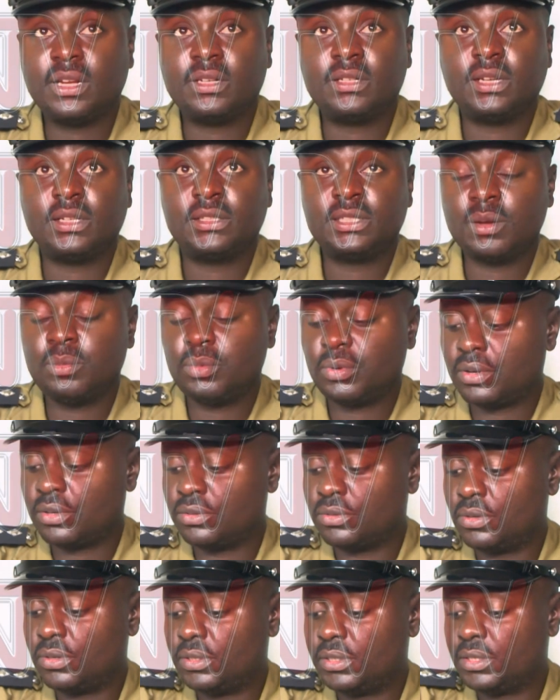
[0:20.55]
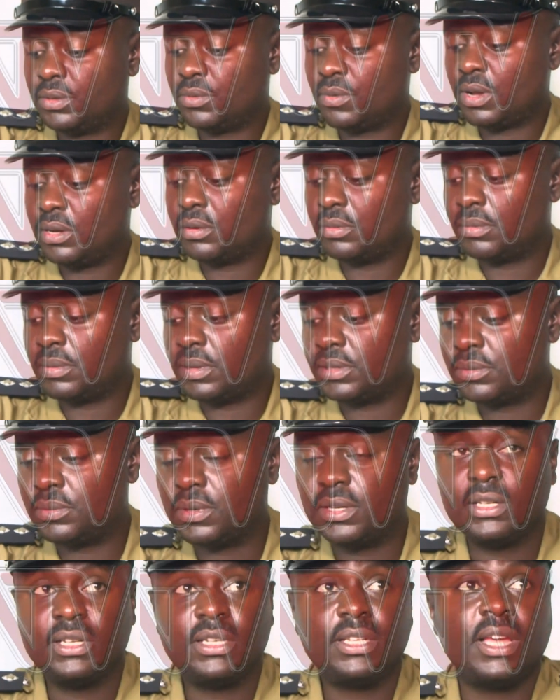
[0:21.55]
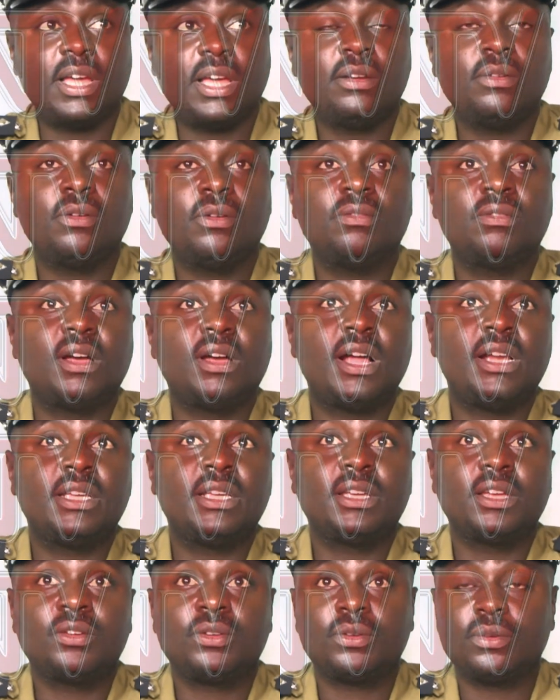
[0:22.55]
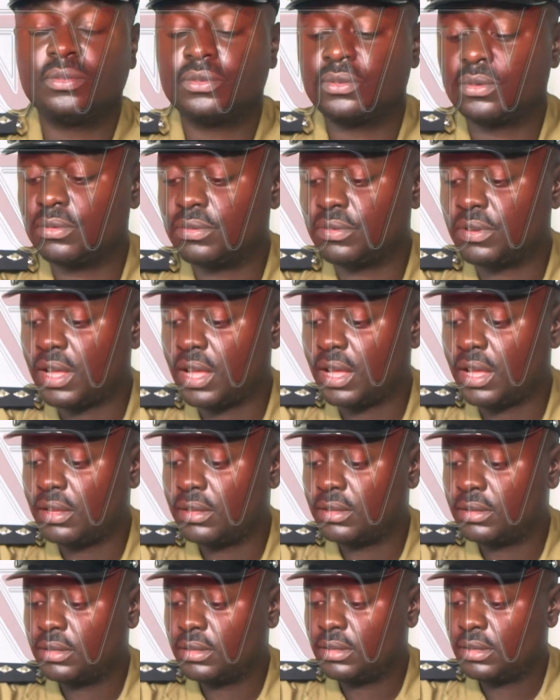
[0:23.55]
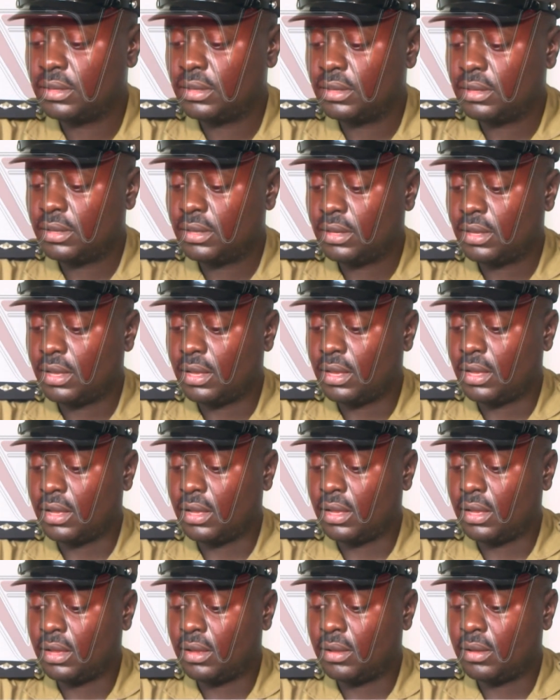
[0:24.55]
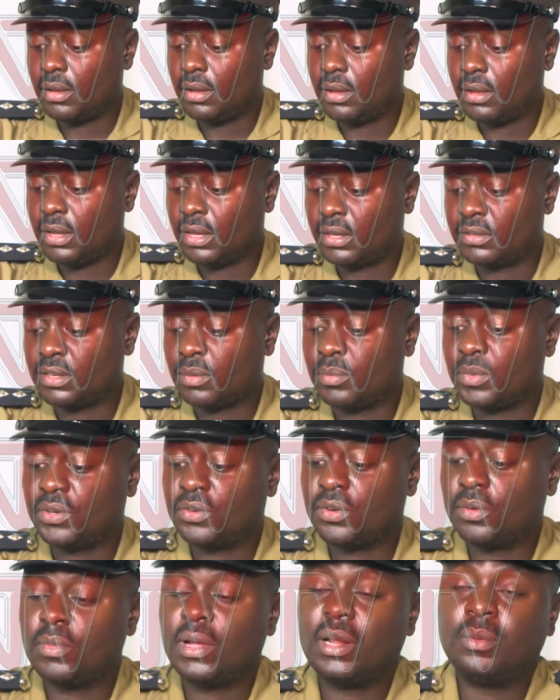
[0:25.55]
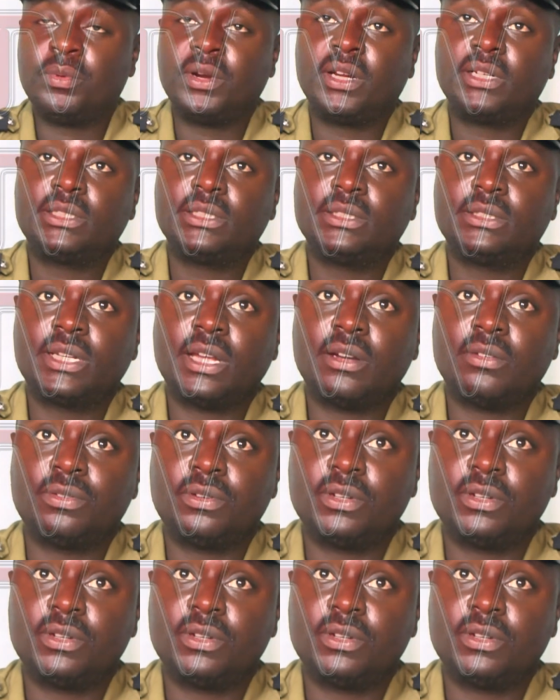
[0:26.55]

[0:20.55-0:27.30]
at Chambogo is holding one with Iwaziwe Lilian over allegations of examination malpractice and